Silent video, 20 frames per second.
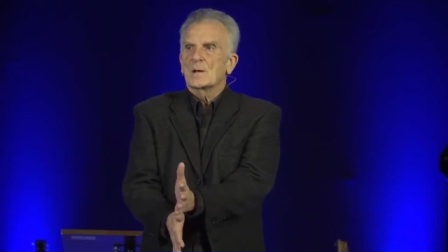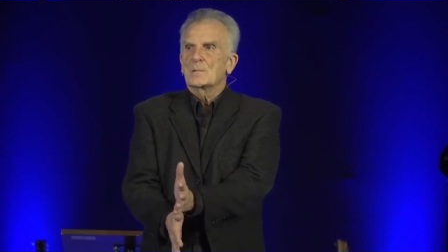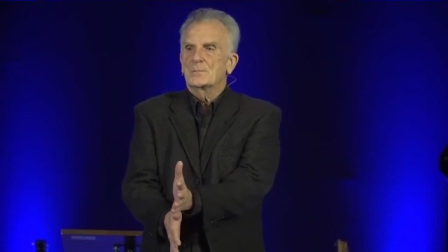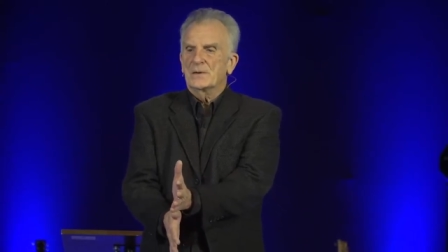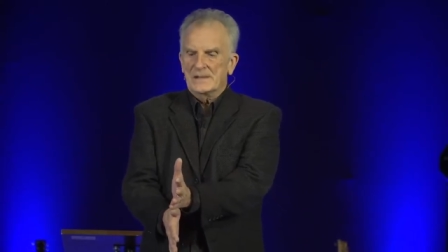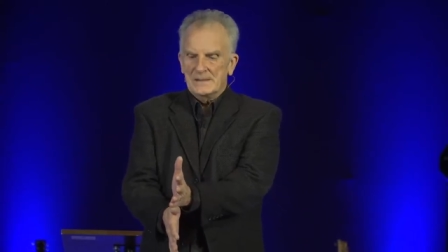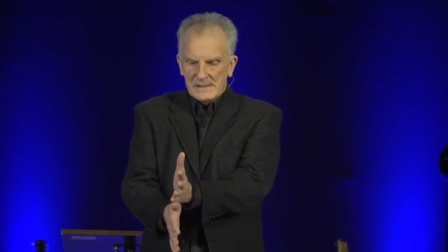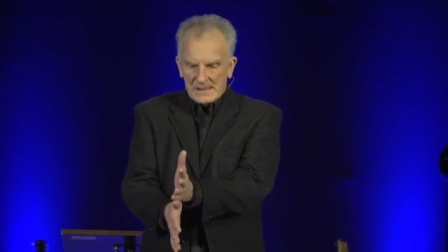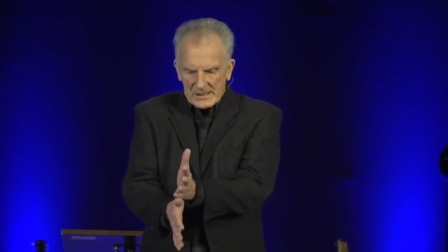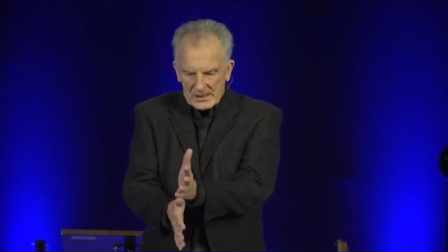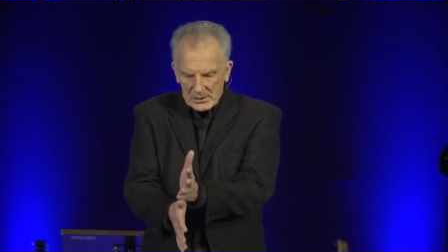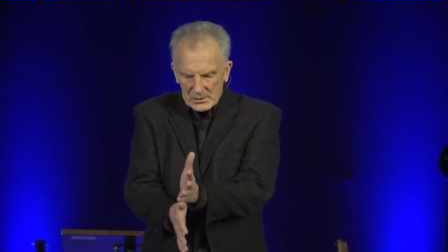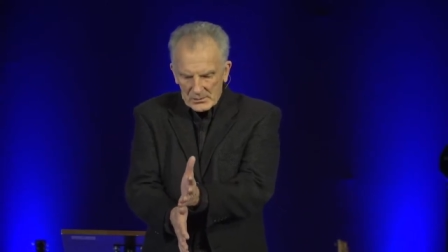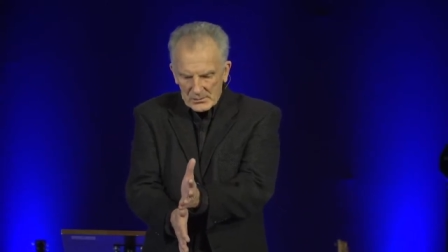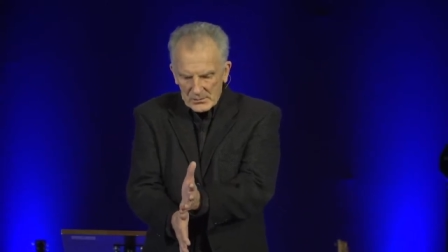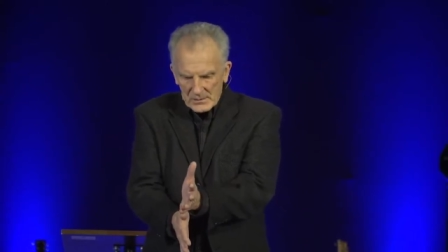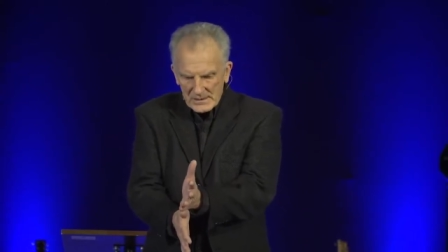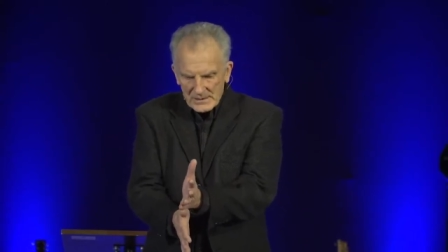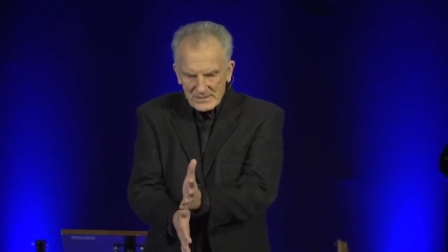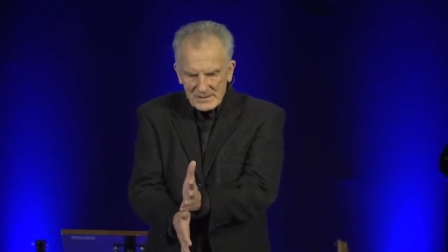But
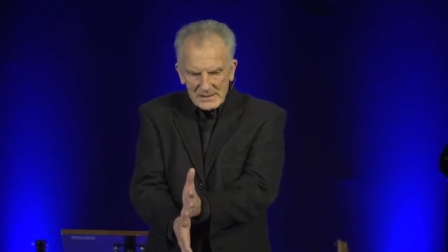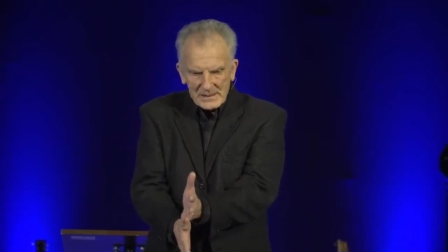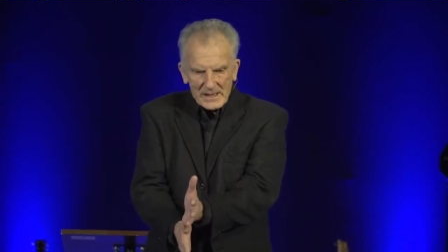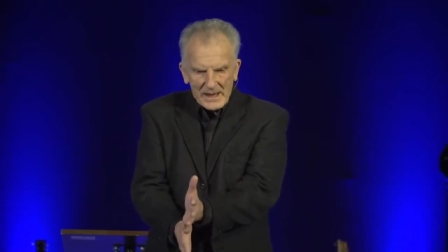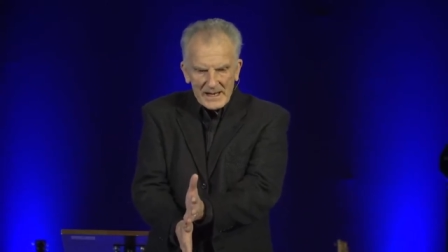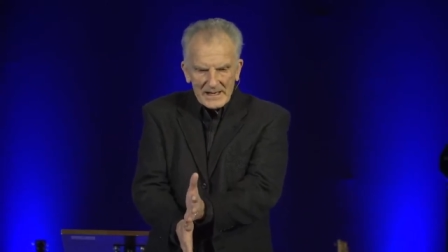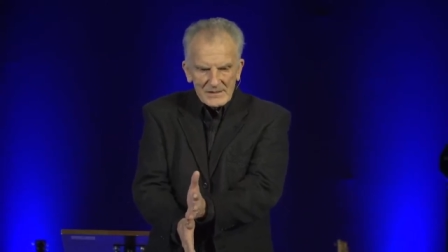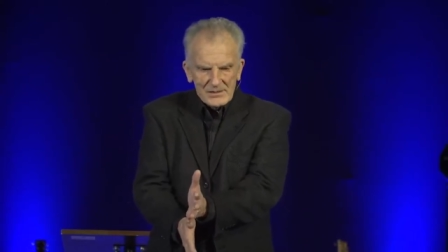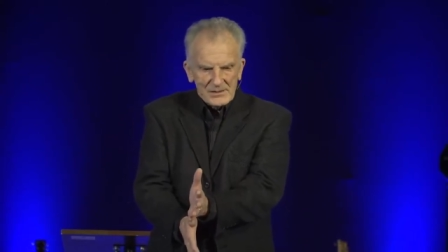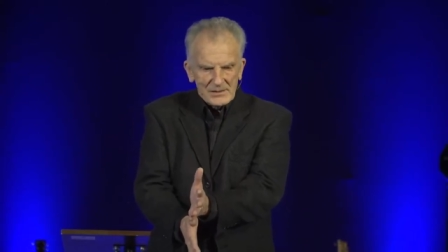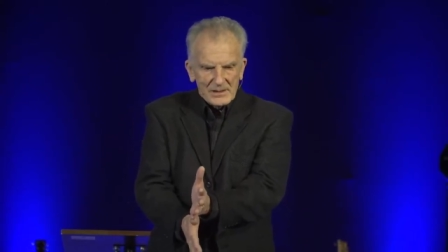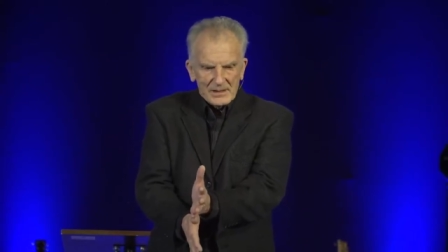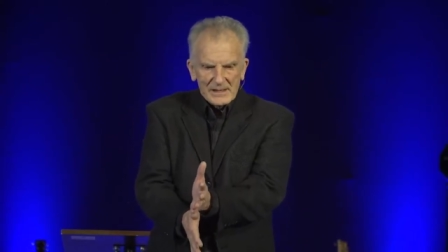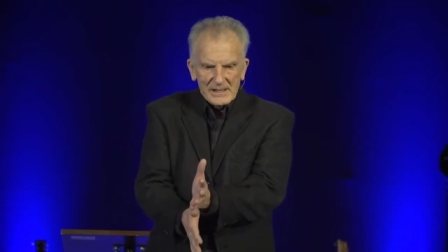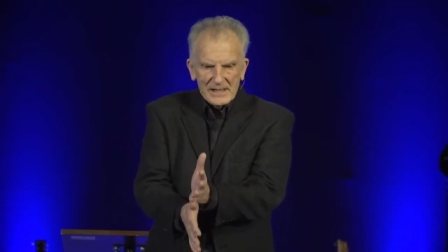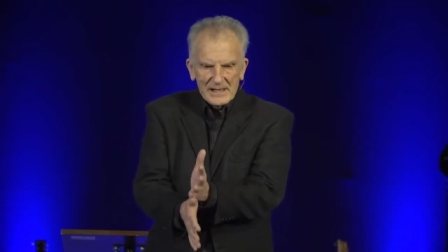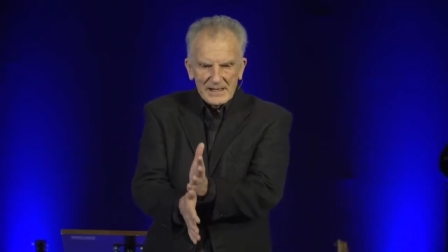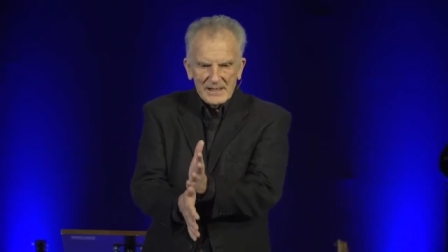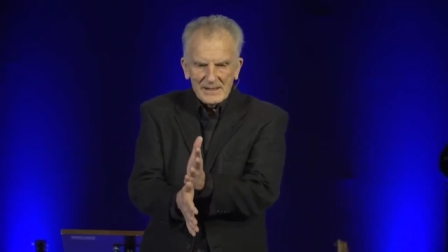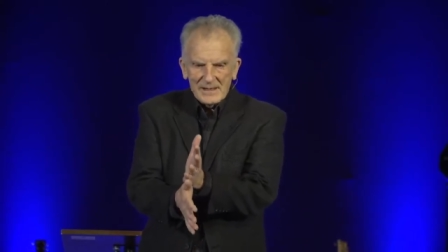here is Elisha.
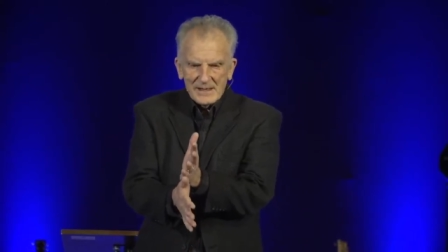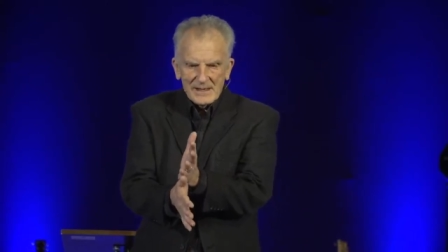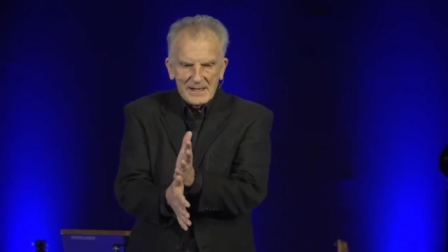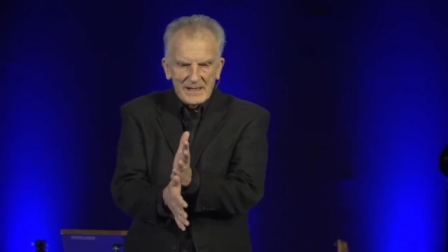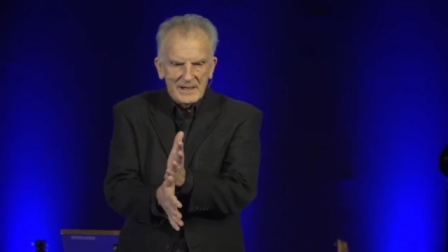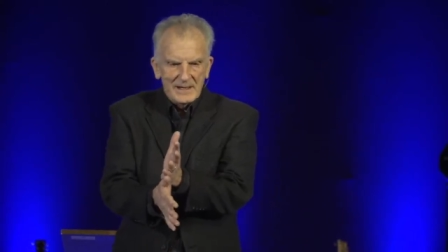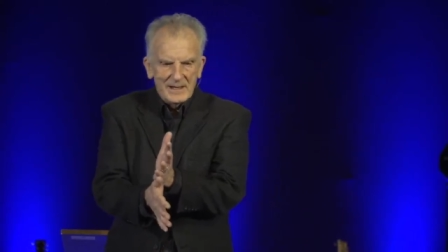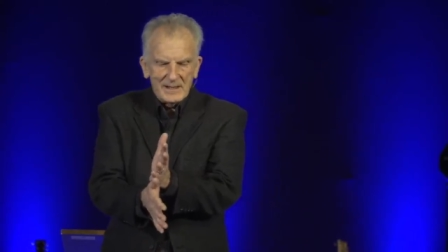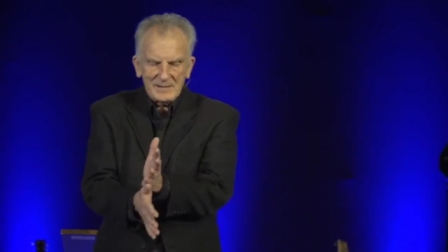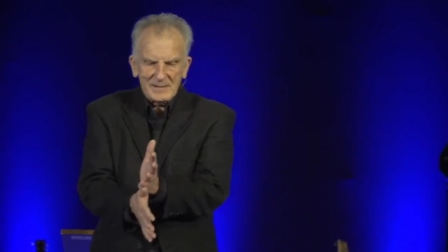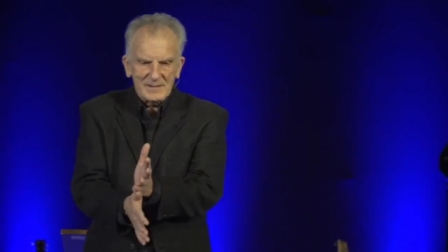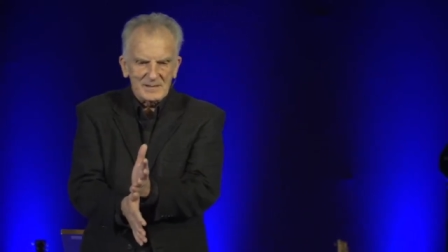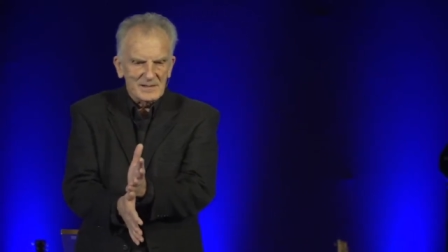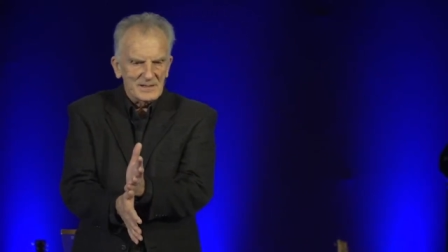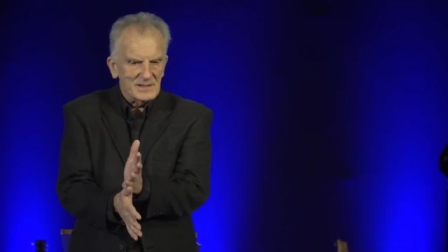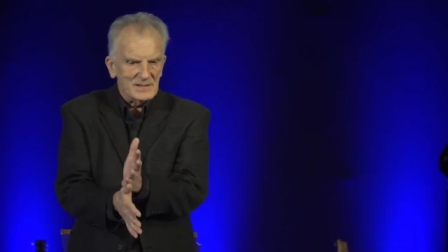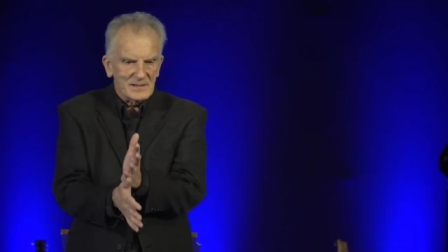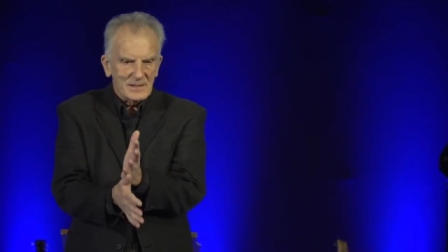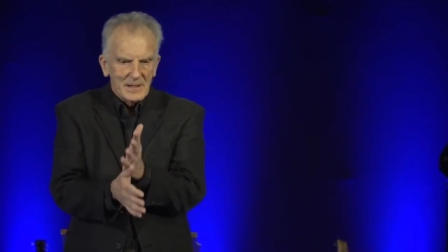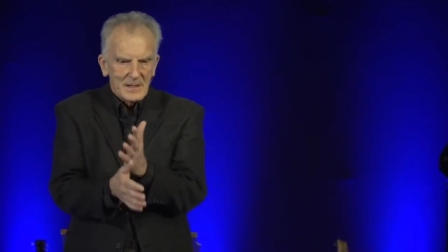He he gets
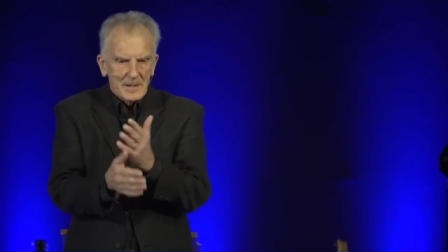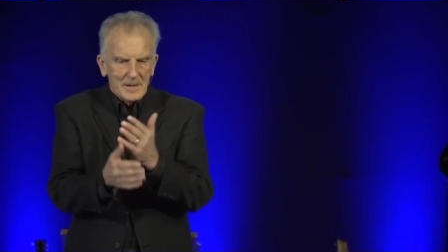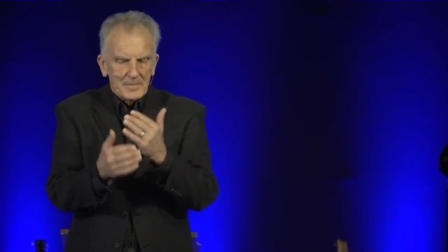this